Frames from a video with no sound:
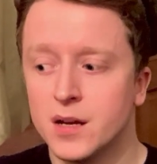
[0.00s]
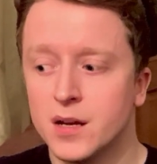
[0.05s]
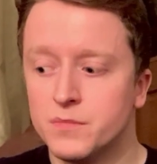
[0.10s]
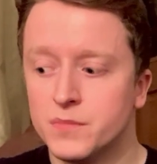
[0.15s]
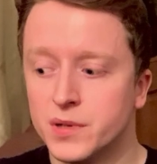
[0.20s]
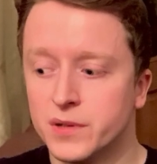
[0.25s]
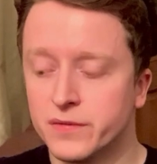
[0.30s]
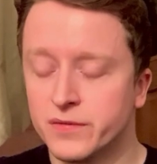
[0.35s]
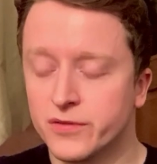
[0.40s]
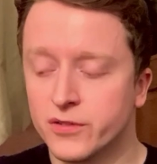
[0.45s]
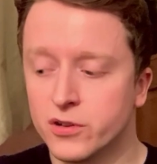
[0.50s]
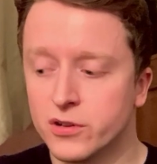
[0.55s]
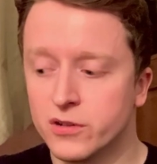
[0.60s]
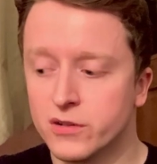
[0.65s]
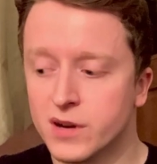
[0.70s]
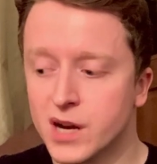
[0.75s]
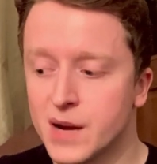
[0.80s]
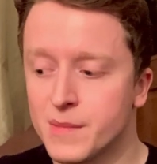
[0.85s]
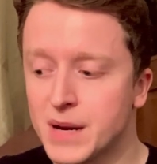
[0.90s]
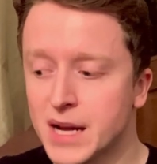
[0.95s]
But for
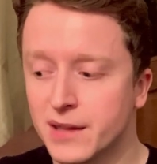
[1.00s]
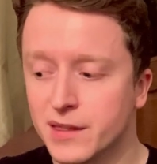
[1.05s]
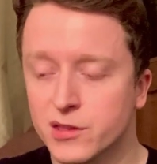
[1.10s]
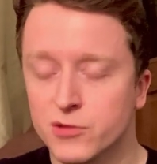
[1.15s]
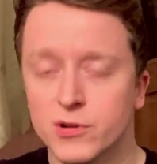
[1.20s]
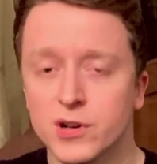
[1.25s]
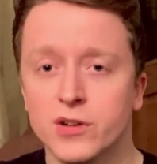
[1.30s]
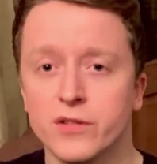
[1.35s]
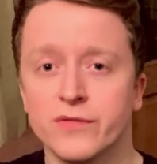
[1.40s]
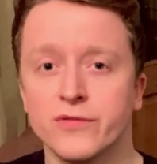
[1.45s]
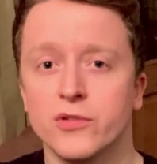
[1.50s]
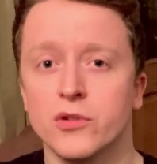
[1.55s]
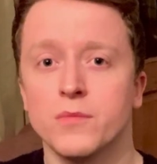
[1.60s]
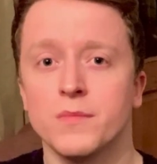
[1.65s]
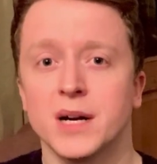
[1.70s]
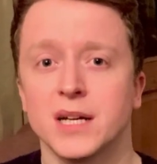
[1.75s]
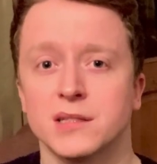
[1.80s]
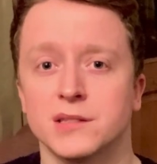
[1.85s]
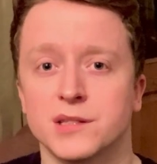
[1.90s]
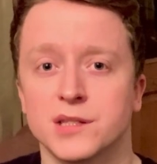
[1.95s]
about three or four
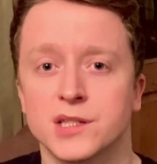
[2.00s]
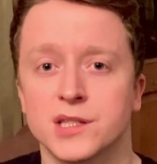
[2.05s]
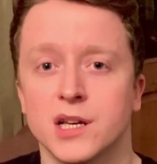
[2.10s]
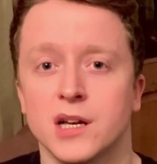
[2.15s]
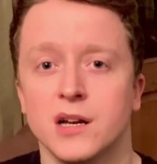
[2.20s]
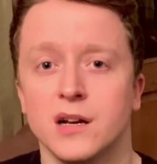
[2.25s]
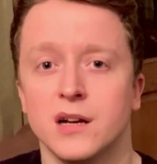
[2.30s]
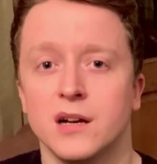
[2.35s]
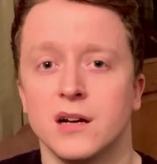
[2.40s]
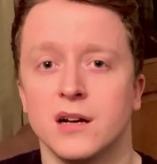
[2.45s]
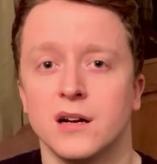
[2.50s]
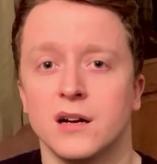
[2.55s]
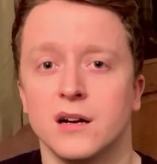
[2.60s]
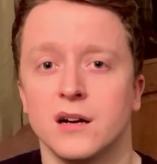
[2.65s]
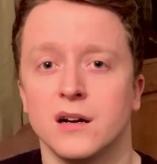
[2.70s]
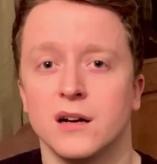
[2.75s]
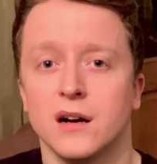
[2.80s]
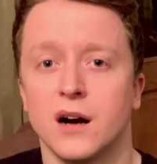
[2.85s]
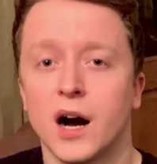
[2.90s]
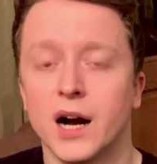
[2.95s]
months,
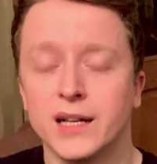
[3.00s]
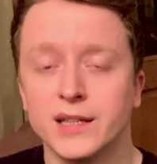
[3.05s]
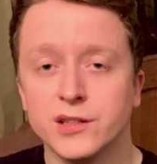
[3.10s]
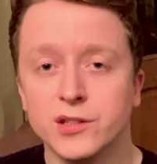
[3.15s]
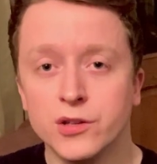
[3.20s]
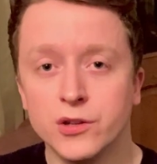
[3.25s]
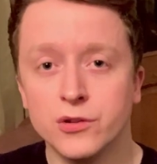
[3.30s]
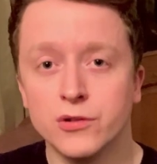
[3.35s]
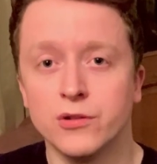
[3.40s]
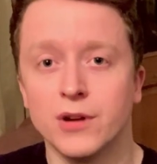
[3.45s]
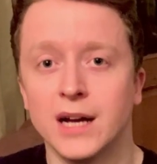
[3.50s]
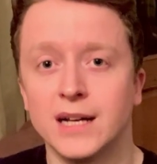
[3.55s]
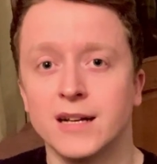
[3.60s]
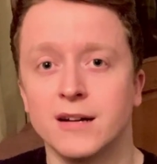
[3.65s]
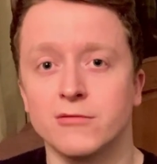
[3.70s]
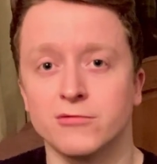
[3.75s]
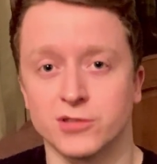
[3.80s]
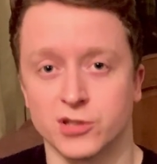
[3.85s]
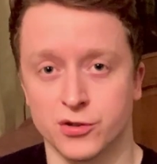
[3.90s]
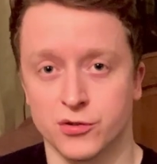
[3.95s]
I knew and I
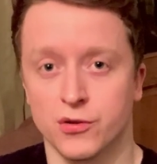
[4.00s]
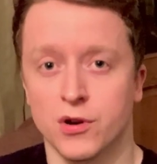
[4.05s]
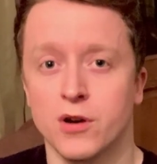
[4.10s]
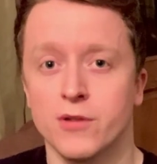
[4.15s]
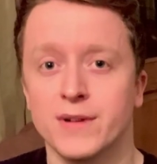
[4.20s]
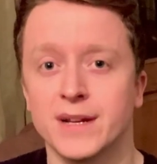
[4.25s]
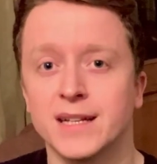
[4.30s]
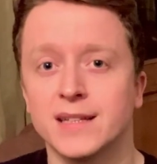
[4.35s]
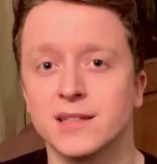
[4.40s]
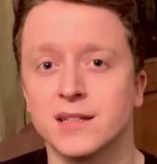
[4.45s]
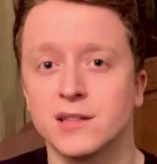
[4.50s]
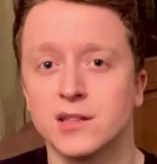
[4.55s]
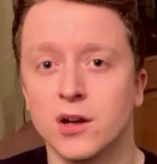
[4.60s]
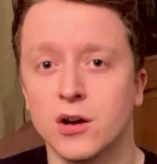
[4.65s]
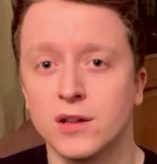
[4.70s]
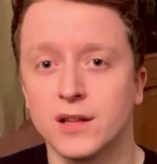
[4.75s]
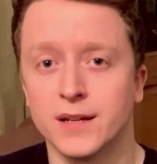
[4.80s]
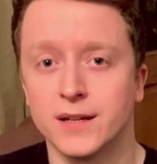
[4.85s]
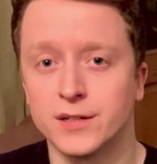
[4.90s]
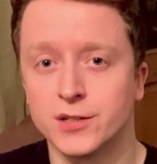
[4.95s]
was growing in the
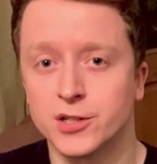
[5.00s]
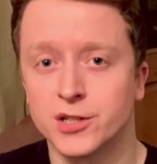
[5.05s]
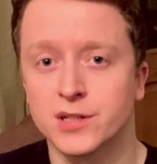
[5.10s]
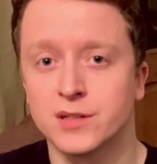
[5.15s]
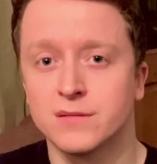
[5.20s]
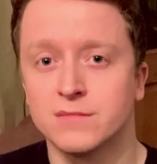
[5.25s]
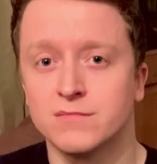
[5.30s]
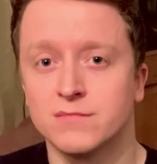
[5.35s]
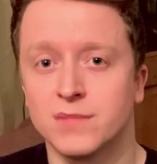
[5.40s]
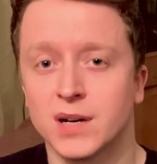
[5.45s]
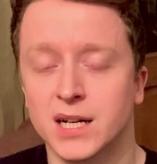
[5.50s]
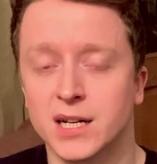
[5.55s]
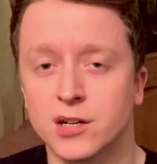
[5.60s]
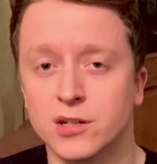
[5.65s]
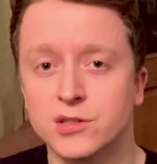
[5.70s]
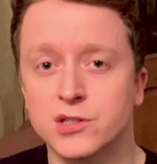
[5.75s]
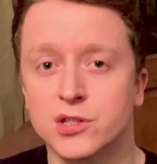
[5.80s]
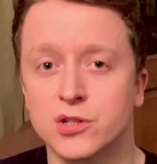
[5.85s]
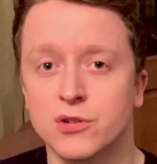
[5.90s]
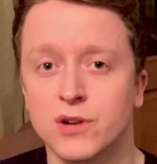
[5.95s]
knowledge by
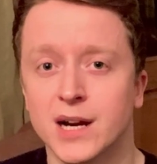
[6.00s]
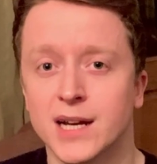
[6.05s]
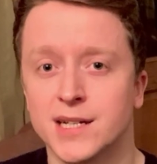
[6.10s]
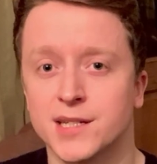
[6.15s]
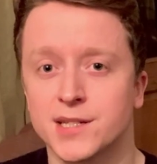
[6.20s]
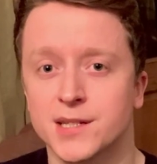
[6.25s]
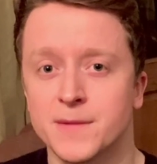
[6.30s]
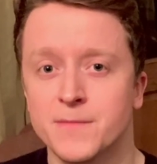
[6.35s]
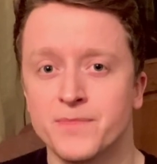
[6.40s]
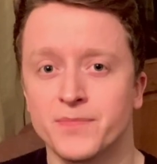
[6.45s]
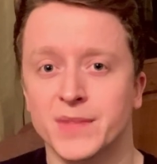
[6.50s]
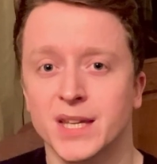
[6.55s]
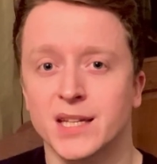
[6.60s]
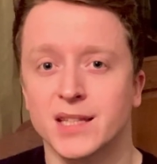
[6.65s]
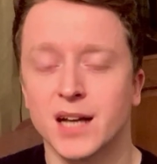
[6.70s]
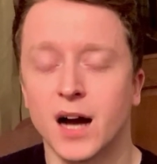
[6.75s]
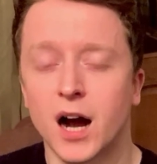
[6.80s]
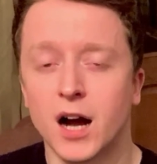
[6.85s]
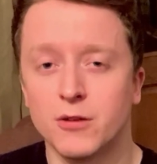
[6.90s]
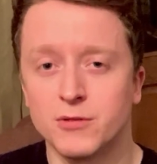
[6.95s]
God's grace
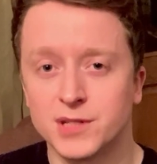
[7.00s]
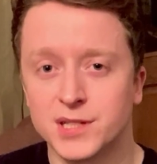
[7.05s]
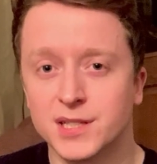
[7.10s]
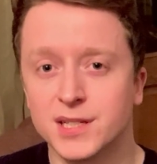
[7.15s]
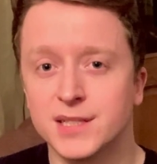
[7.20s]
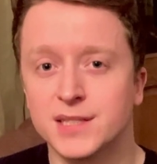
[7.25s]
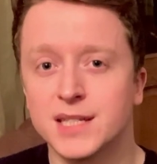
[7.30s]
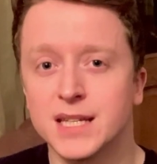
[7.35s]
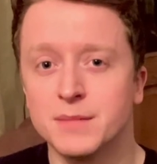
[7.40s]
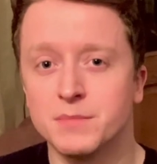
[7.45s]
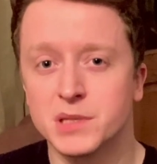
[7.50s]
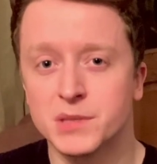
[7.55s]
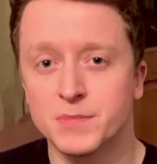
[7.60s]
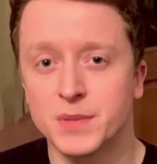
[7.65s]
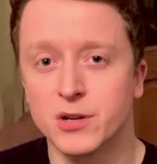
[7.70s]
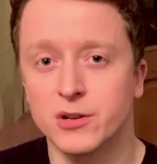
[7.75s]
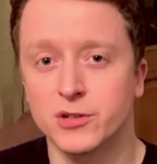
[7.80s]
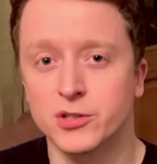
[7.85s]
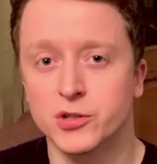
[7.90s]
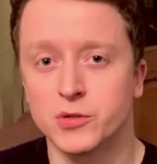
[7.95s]
that I was in a deep
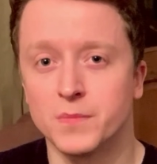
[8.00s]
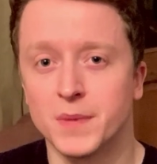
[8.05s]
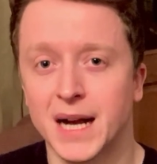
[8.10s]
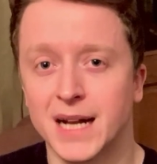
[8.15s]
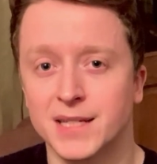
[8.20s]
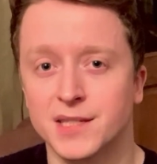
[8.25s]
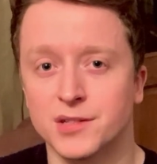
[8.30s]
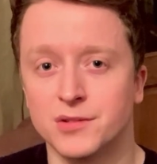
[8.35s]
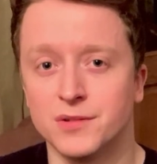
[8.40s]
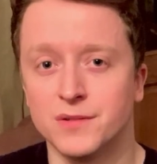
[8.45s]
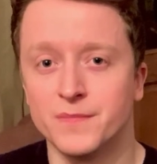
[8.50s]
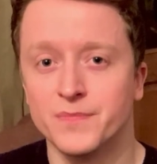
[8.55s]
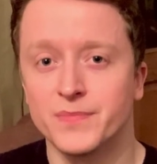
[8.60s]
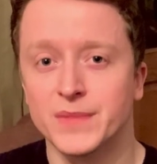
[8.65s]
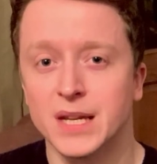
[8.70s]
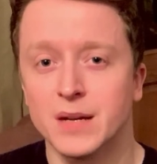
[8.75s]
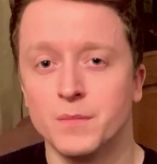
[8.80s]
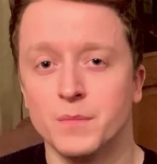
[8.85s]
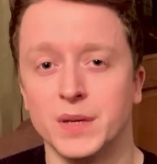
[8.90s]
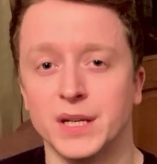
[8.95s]
spiritual battle
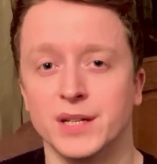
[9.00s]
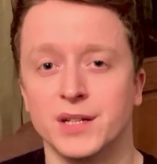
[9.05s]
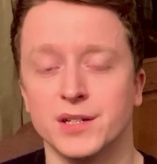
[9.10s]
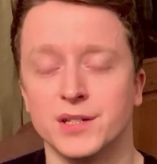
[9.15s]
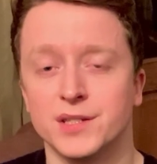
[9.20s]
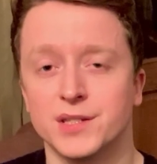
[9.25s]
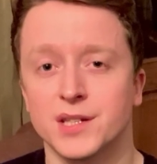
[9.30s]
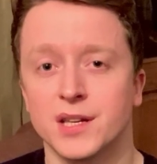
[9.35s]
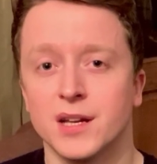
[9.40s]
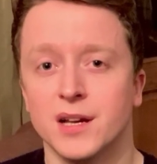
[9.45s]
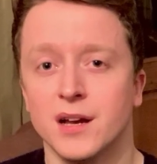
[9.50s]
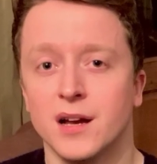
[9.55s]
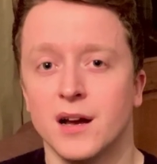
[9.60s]
because